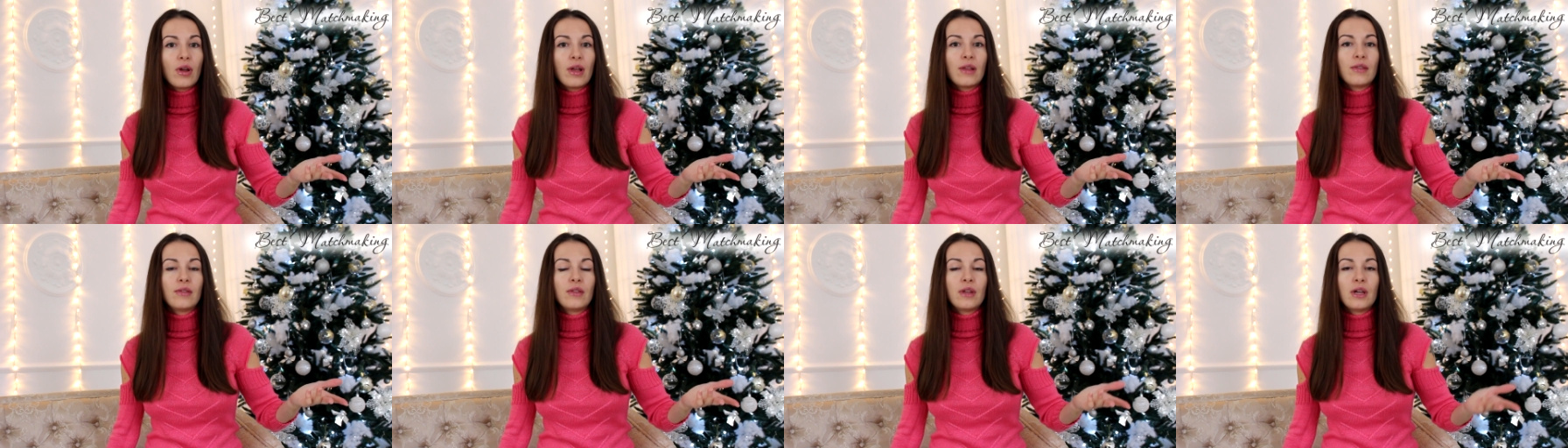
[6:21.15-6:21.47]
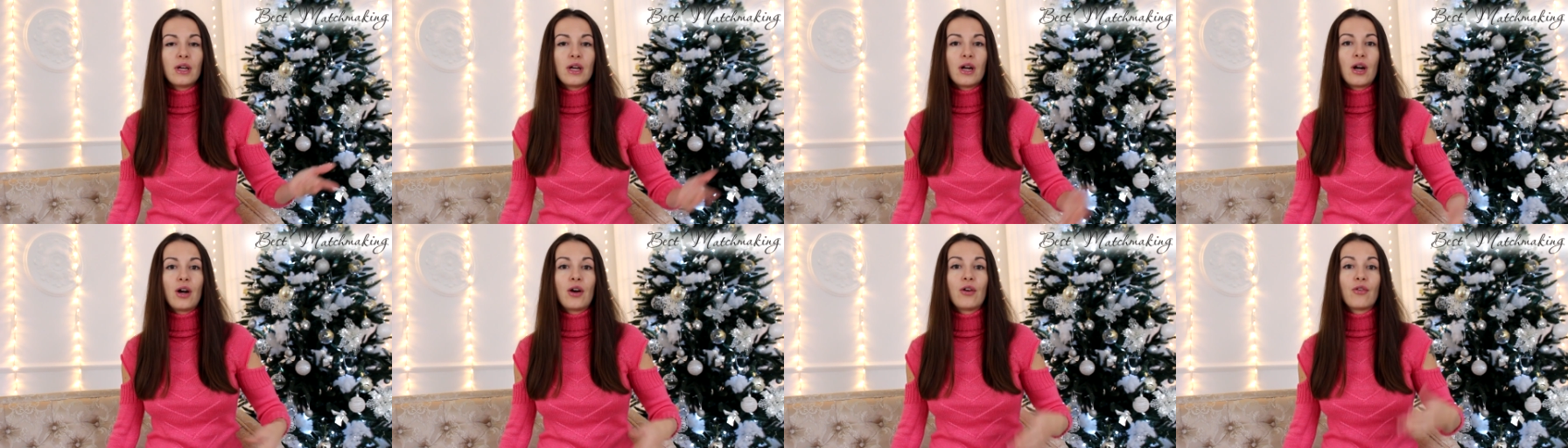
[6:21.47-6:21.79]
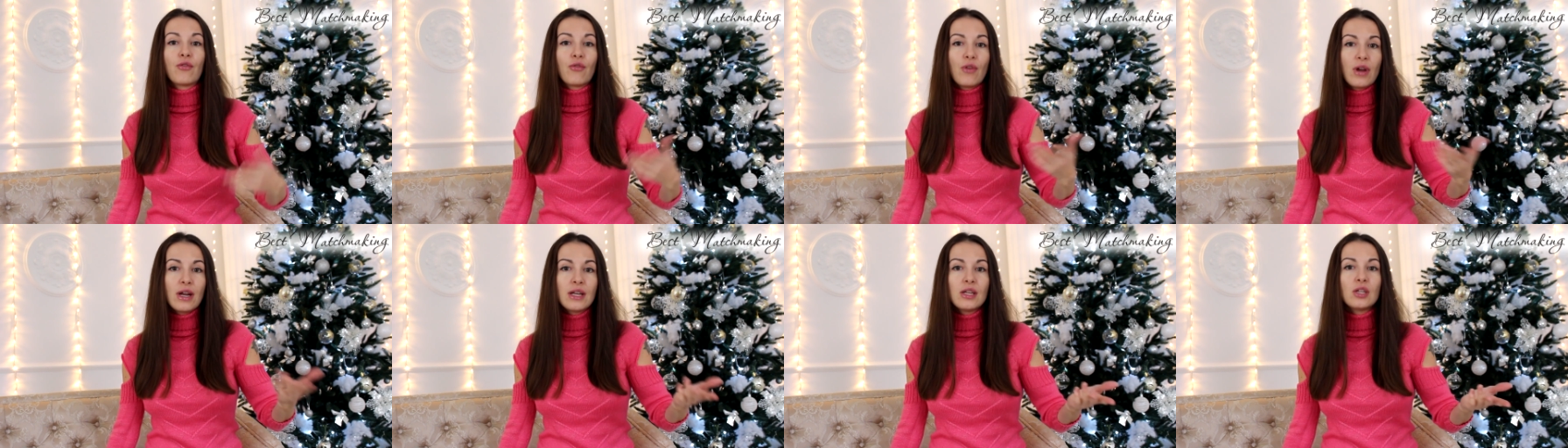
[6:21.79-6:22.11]
and they
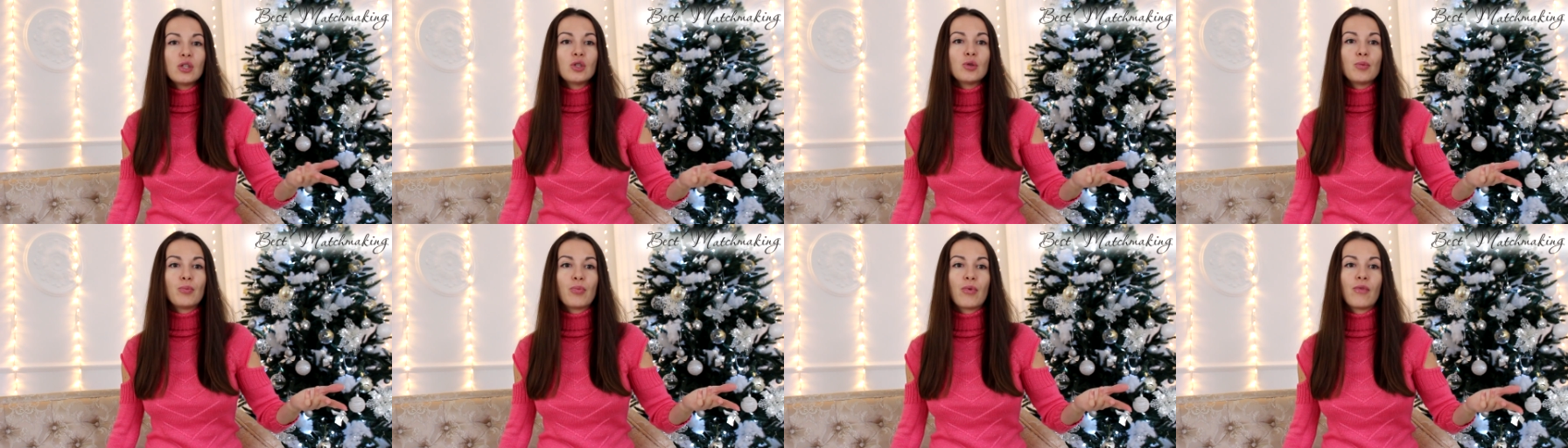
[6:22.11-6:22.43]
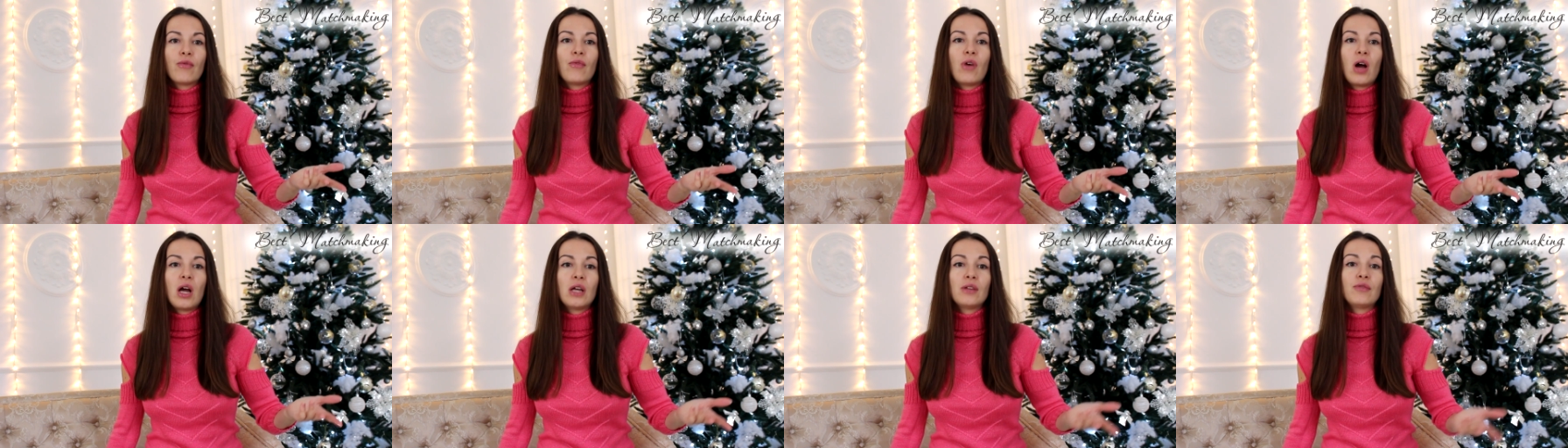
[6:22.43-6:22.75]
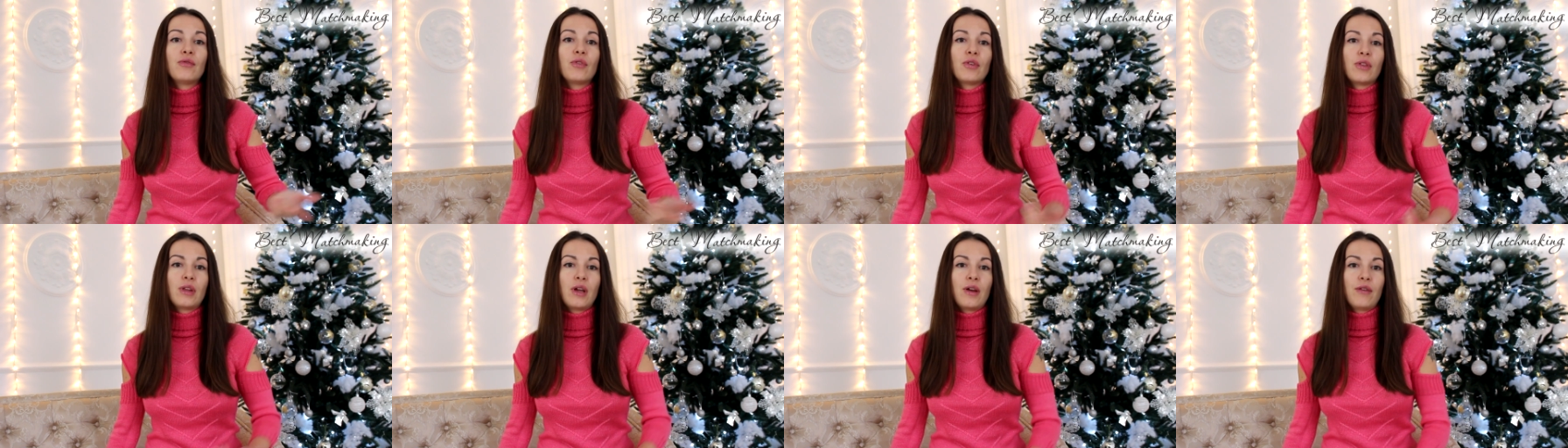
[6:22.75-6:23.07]
are ready to provide
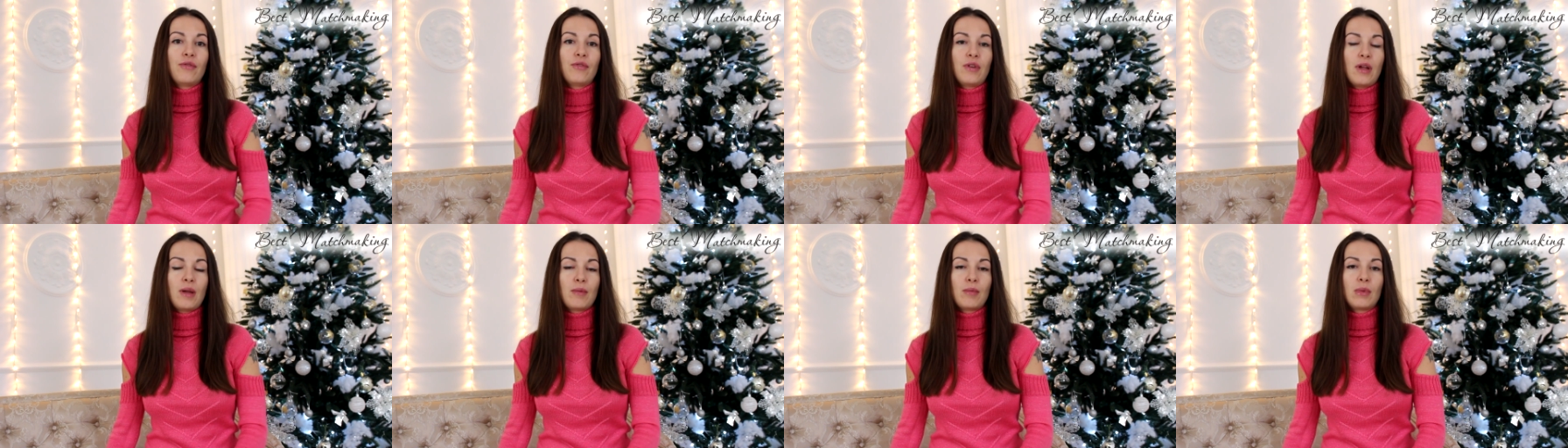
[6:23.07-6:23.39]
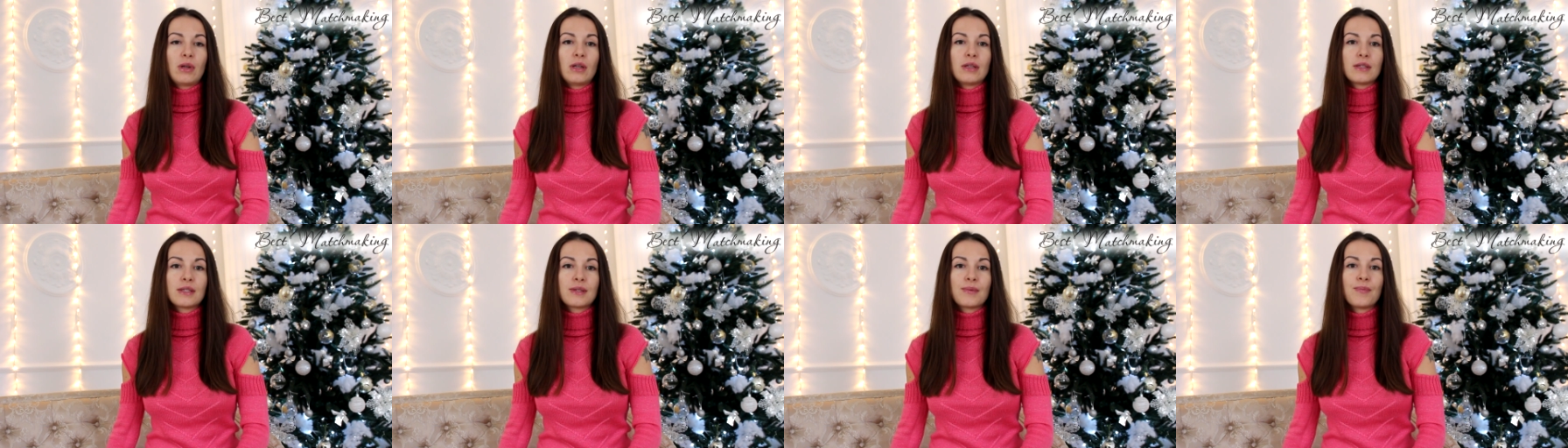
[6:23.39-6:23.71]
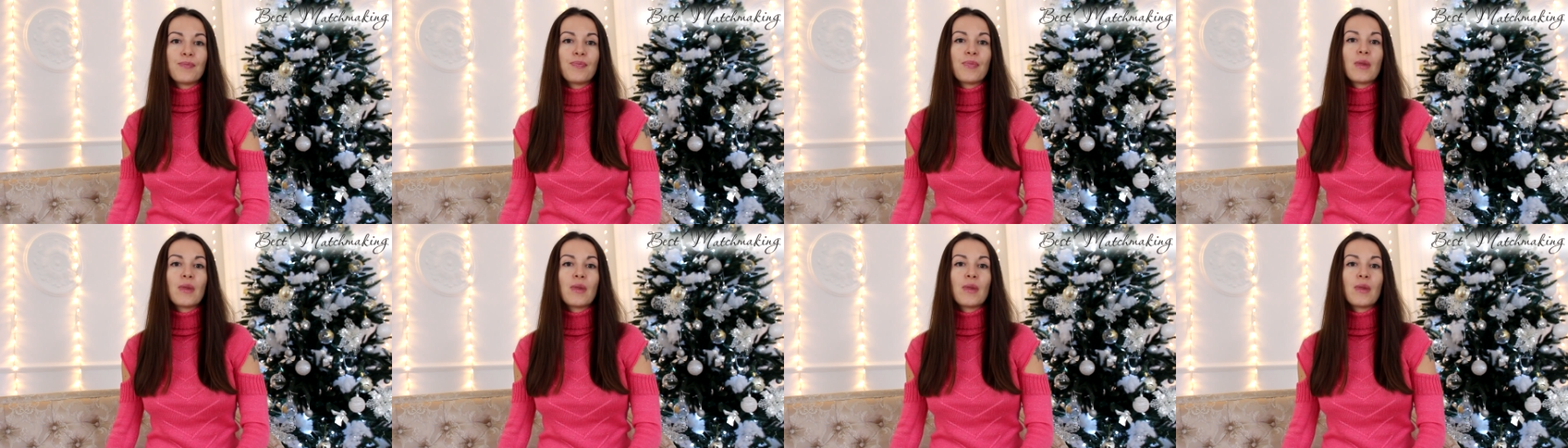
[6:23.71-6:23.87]
for their families.